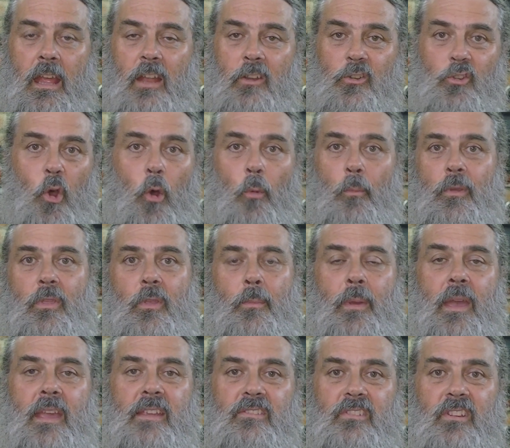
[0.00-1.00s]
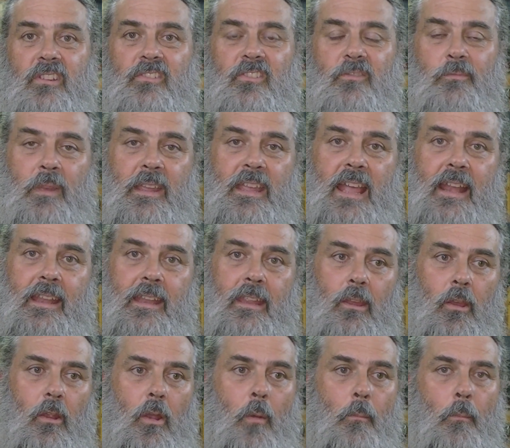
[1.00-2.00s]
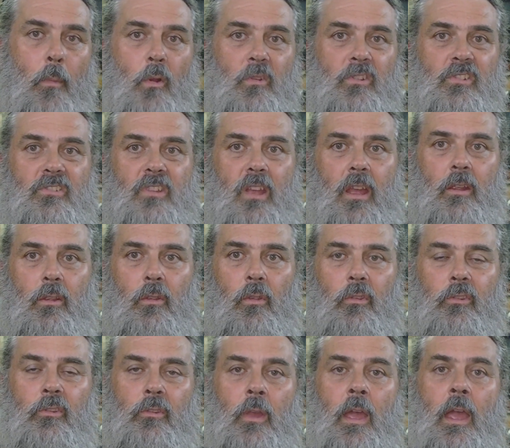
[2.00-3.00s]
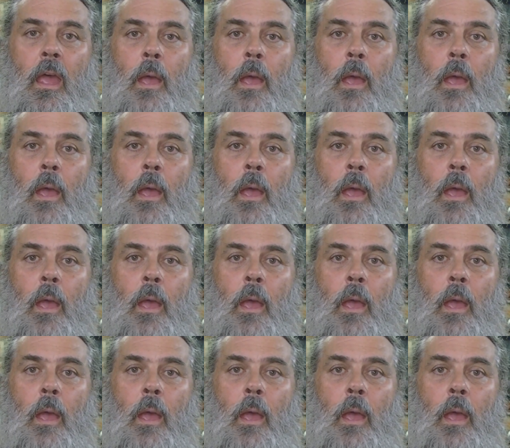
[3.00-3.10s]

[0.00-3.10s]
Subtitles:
taught me the basics of mechanic on motorcycles.